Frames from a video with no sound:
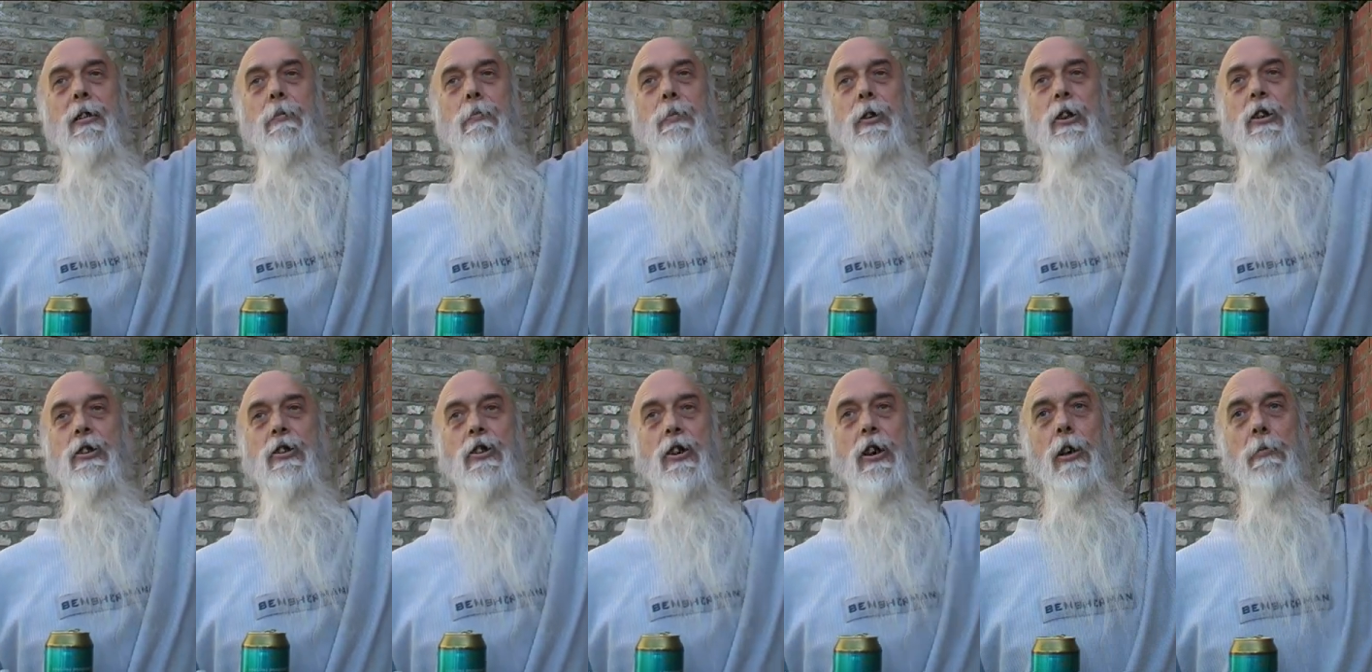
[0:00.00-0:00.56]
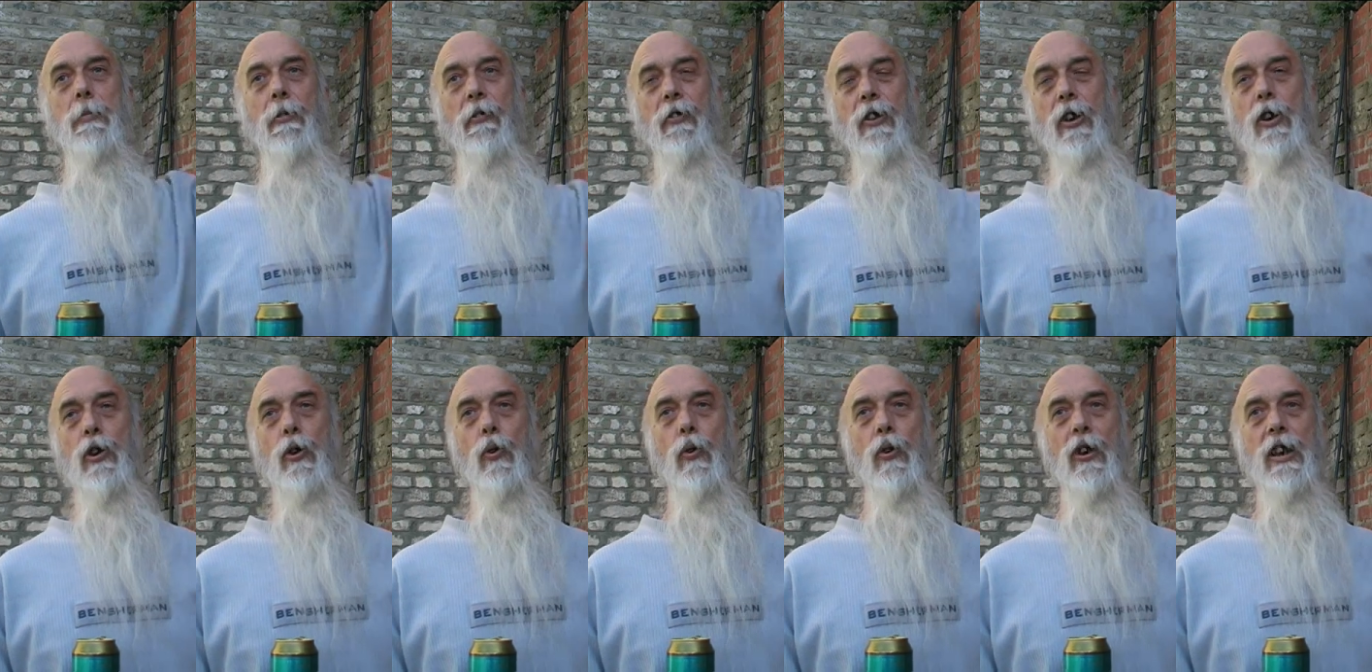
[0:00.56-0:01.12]
By the time of the
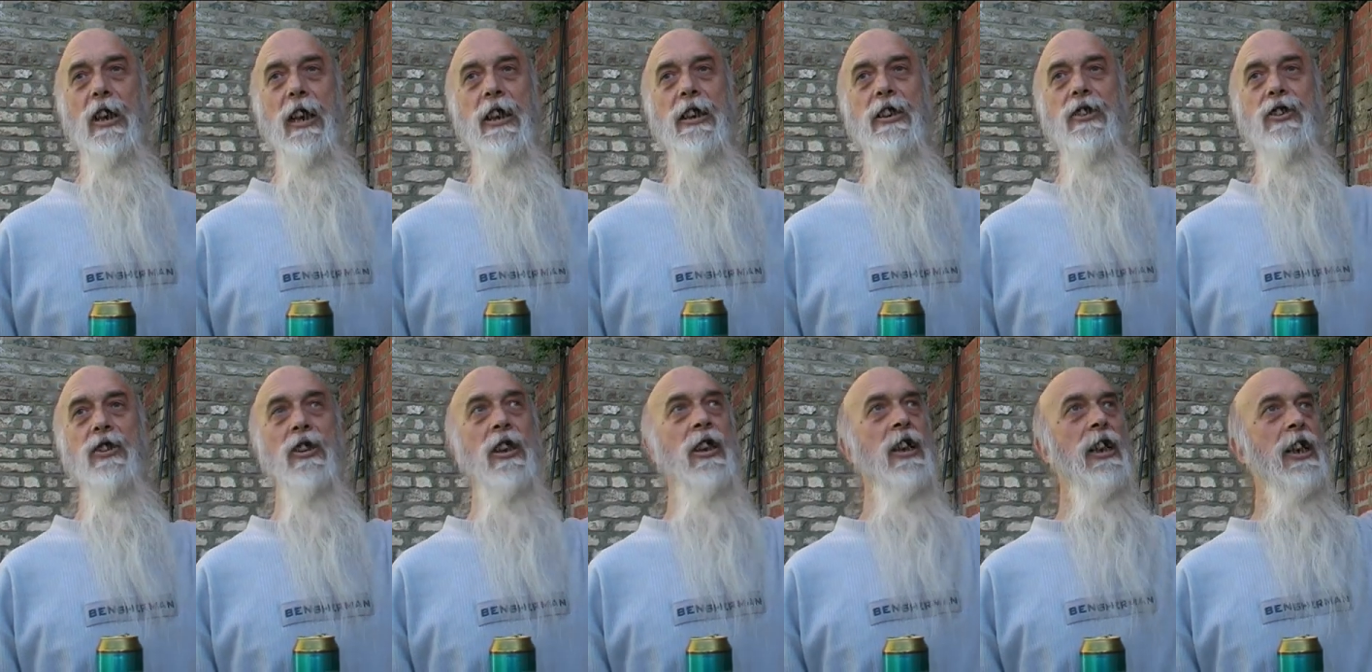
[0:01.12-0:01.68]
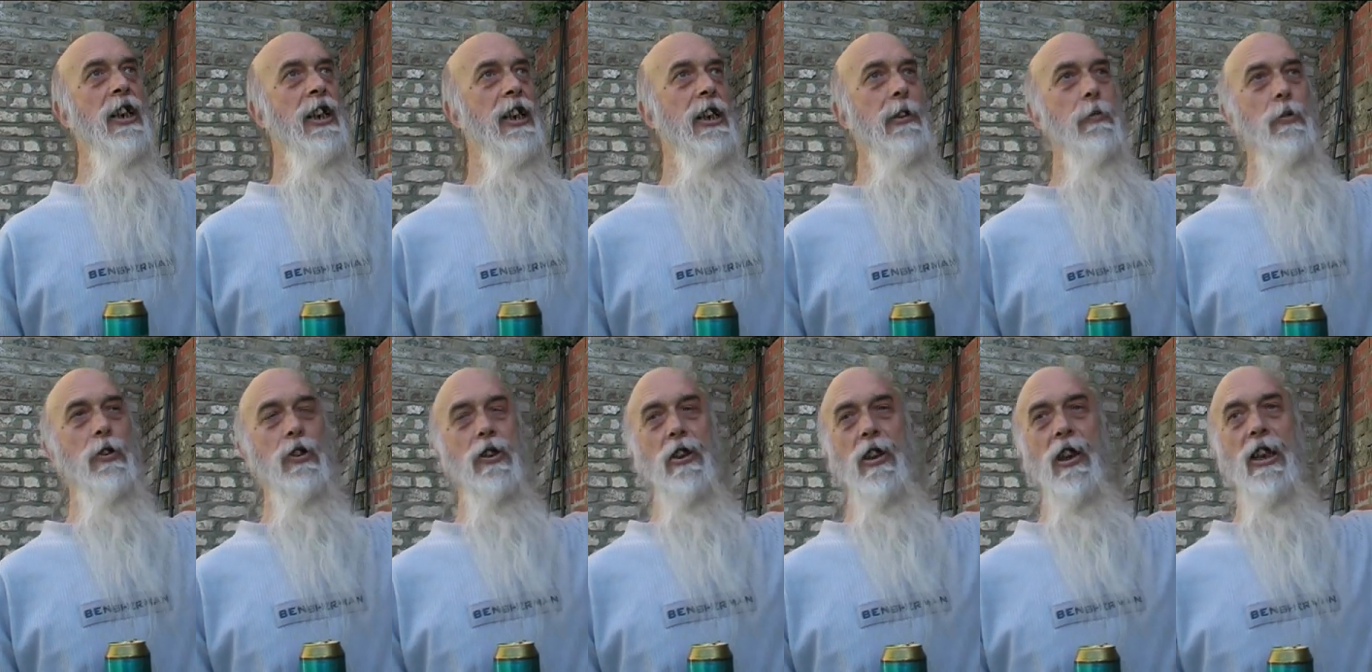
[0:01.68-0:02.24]
court case, he
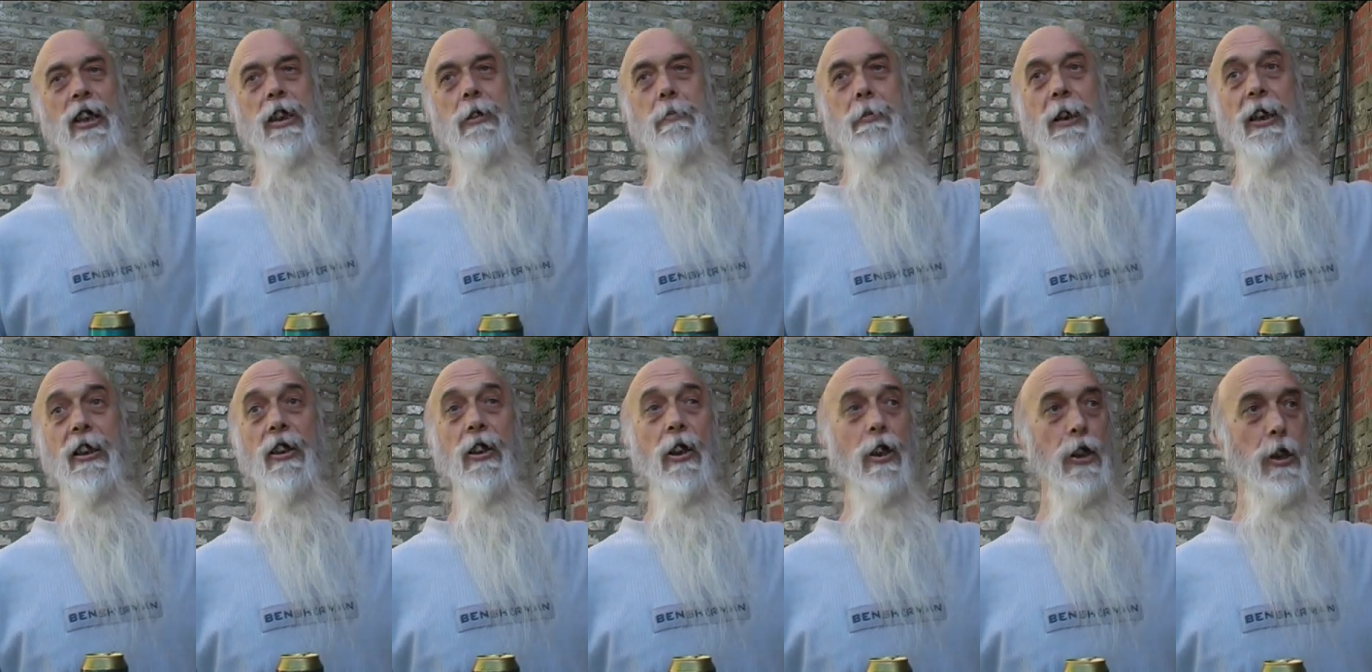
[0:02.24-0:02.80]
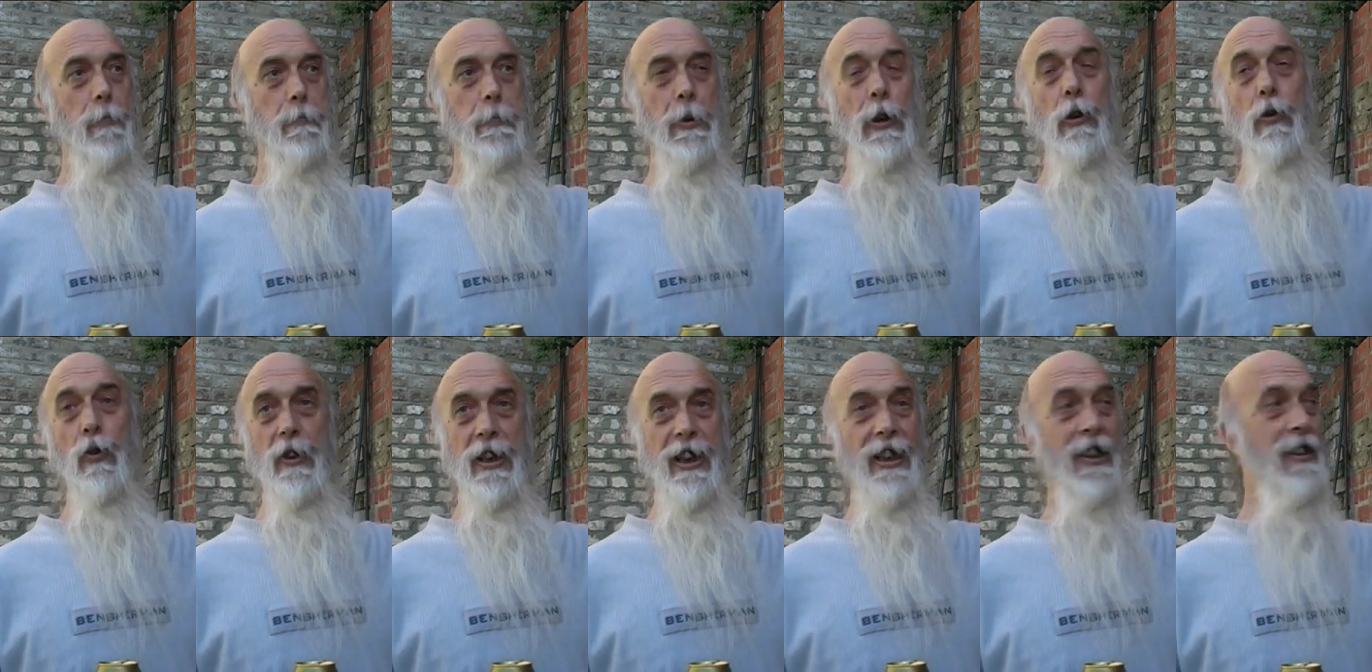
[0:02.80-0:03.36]
was claiming that the
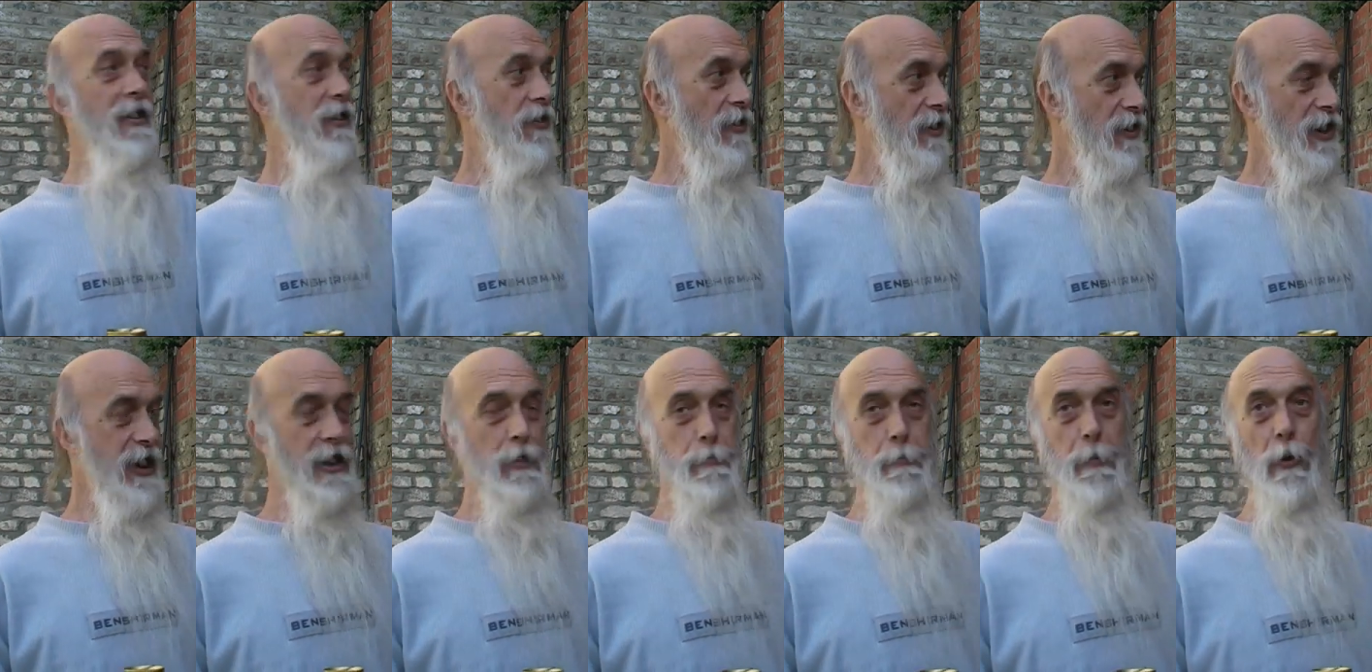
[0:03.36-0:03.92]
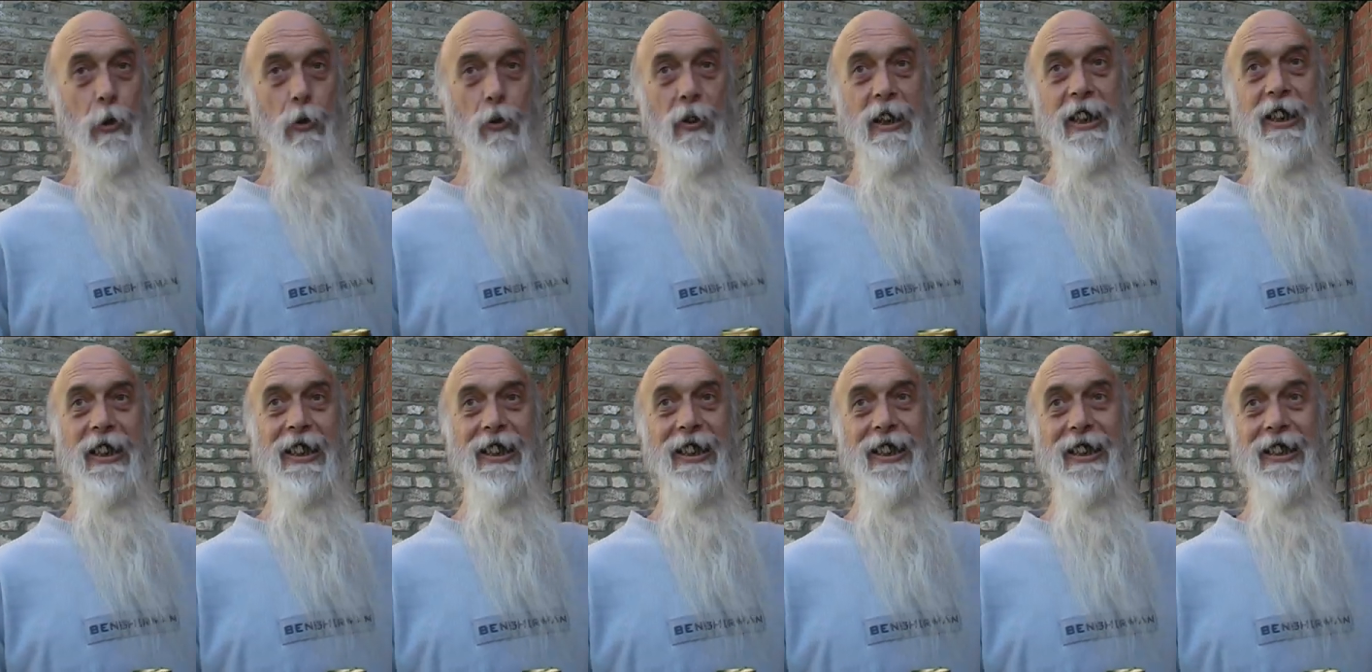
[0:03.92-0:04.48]
building, this building
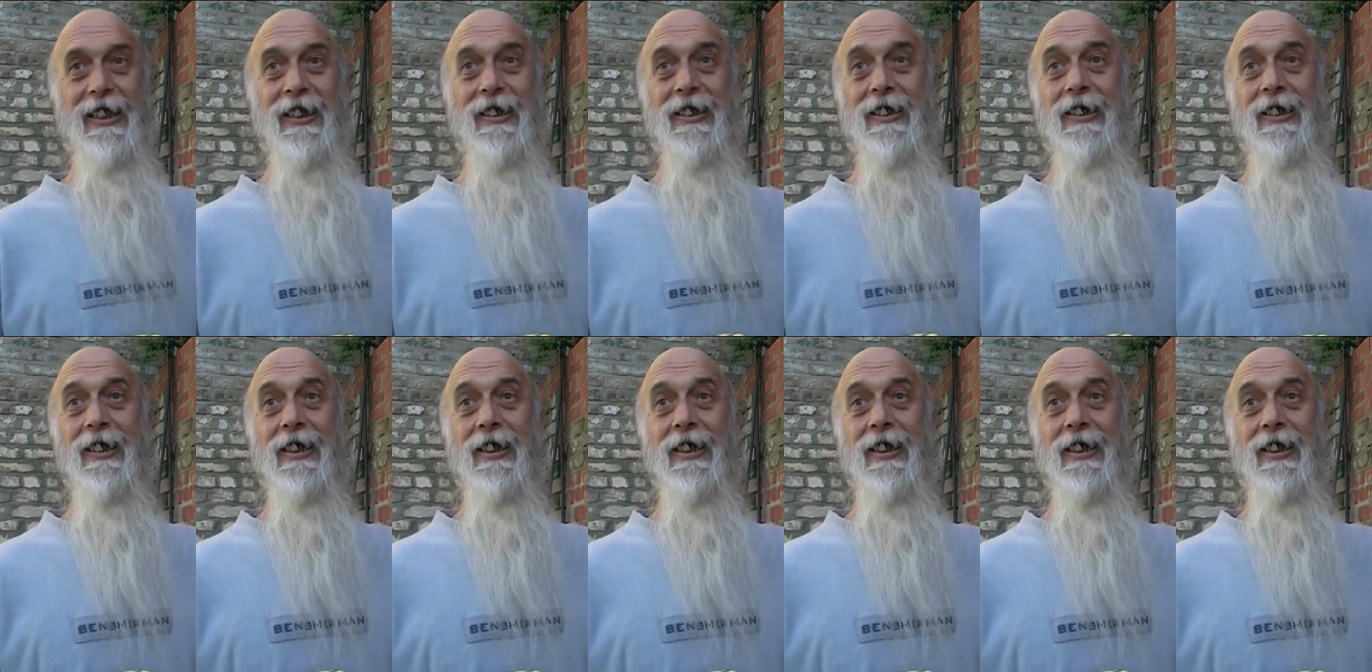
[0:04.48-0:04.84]
here,